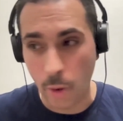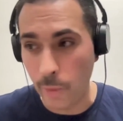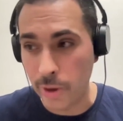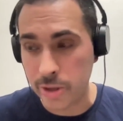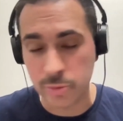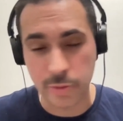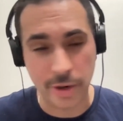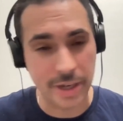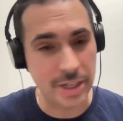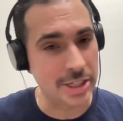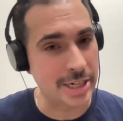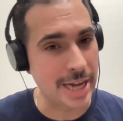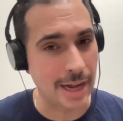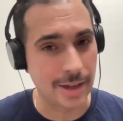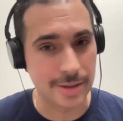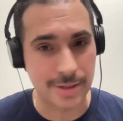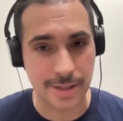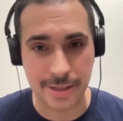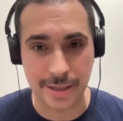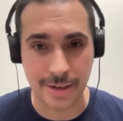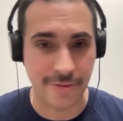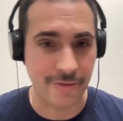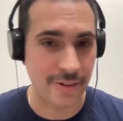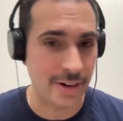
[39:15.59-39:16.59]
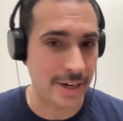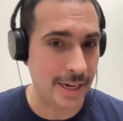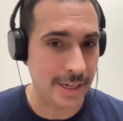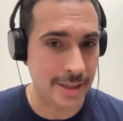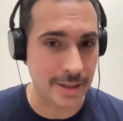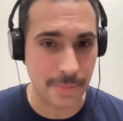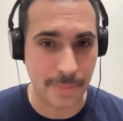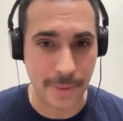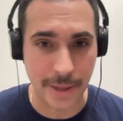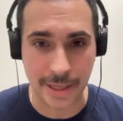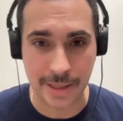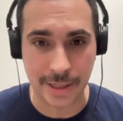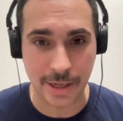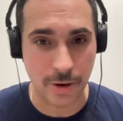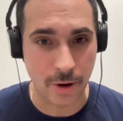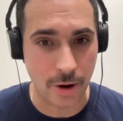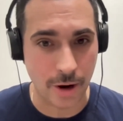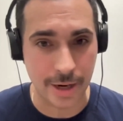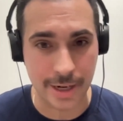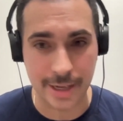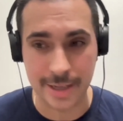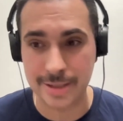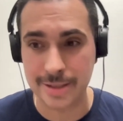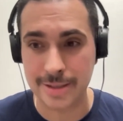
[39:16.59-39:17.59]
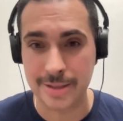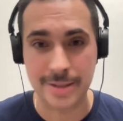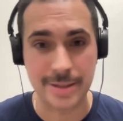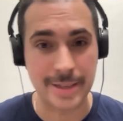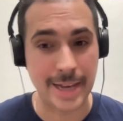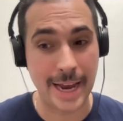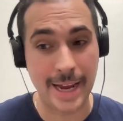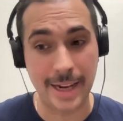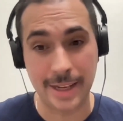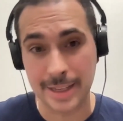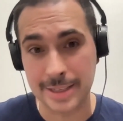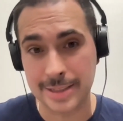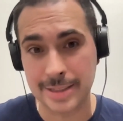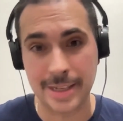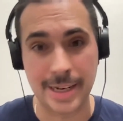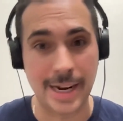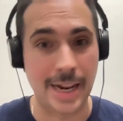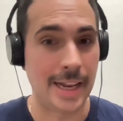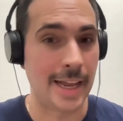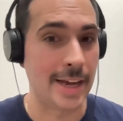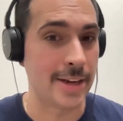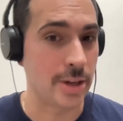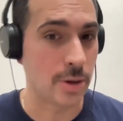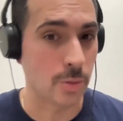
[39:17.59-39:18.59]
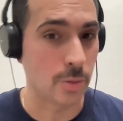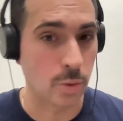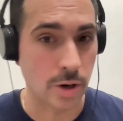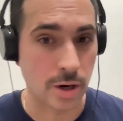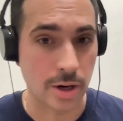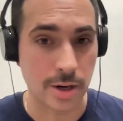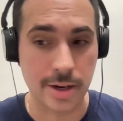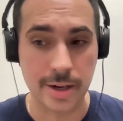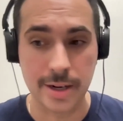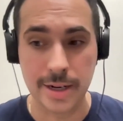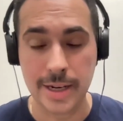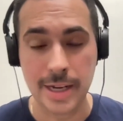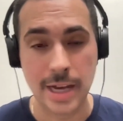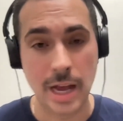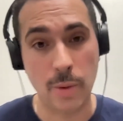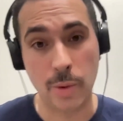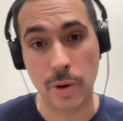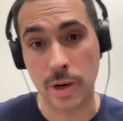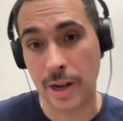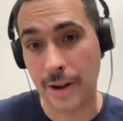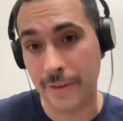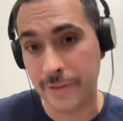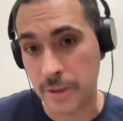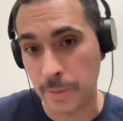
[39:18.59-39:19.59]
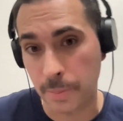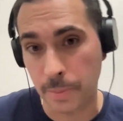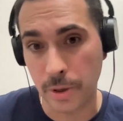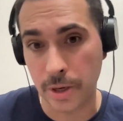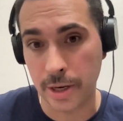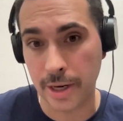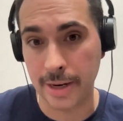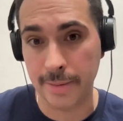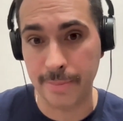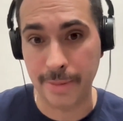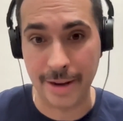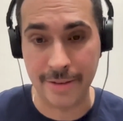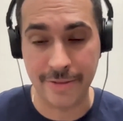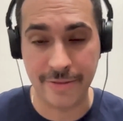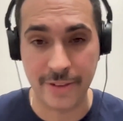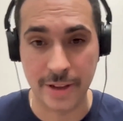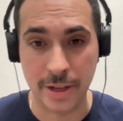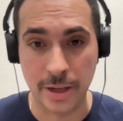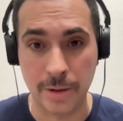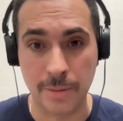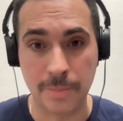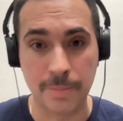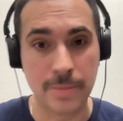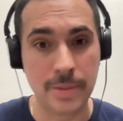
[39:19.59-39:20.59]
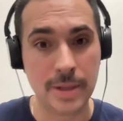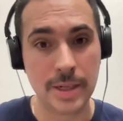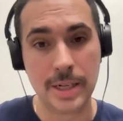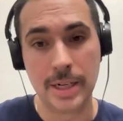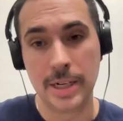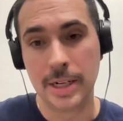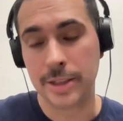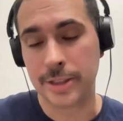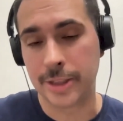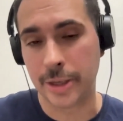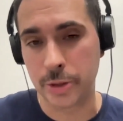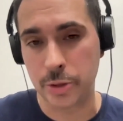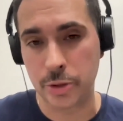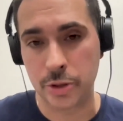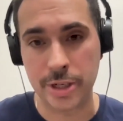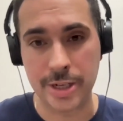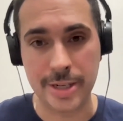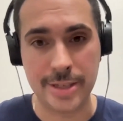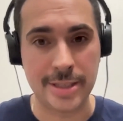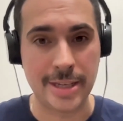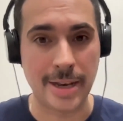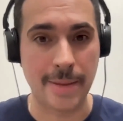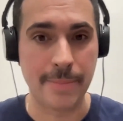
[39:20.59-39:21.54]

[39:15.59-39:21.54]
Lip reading: reached out to different independent artists. Hey, listen, I like your work. I would love to put it in my film. They'll usually send